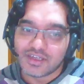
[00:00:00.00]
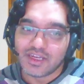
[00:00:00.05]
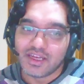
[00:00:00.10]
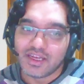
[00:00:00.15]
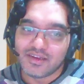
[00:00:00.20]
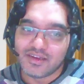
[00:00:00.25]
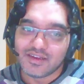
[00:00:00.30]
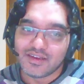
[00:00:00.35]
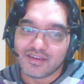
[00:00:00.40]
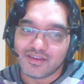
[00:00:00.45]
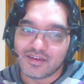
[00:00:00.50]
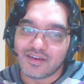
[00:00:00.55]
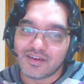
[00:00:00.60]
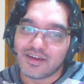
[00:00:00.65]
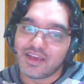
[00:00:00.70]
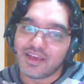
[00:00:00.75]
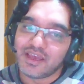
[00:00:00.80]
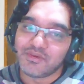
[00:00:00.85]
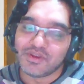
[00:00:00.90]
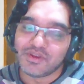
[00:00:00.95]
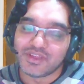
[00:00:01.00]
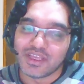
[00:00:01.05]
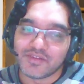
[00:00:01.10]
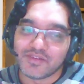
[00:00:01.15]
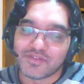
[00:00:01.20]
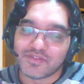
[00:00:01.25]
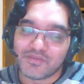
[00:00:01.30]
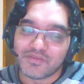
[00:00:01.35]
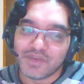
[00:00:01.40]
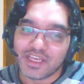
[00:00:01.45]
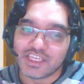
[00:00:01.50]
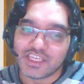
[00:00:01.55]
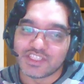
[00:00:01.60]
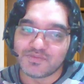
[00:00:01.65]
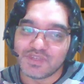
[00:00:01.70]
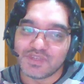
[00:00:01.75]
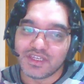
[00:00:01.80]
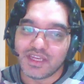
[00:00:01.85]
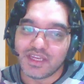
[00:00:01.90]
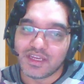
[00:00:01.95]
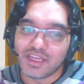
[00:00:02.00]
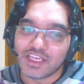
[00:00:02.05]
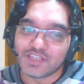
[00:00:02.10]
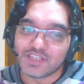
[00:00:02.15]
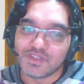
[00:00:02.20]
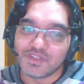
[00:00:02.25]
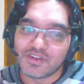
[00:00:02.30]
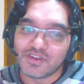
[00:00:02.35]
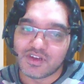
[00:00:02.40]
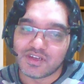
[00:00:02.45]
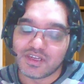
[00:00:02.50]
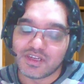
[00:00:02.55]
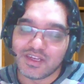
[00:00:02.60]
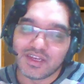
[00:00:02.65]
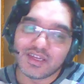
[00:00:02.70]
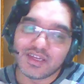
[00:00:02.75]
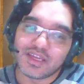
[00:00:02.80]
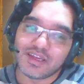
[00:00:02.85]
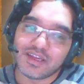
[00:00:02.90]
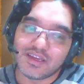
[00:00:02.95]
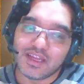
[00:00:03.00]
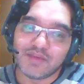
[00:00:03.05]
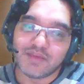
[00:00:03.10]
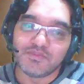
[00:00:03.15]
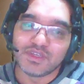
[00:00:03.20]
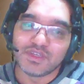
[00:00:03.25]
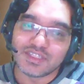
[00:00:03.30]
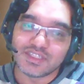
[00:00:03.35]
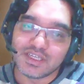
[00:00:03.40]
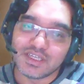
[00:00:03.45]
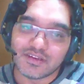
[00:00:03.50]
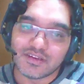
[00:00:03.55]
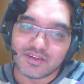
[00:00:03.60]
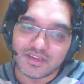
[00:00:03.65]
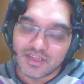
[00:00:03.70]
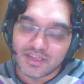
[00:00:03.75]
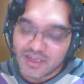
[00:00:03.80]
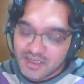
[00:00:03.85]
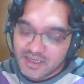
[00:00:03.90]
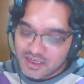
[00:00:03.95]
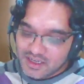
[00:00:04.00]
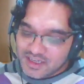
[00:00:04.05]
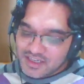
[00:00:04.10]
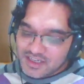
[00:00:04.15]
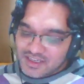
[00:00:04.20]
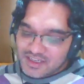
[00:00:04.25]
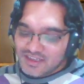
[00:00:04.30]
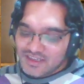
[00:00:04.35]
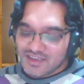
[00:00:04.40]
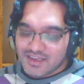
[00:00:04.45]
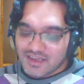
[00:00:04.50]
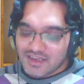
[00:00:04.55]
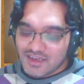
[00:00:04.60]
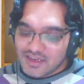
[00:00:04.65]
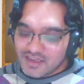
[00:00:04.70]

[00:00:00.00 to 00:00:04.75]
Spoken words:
.NET, everything from ASP, then ASP.NET and MVC and all. Uh,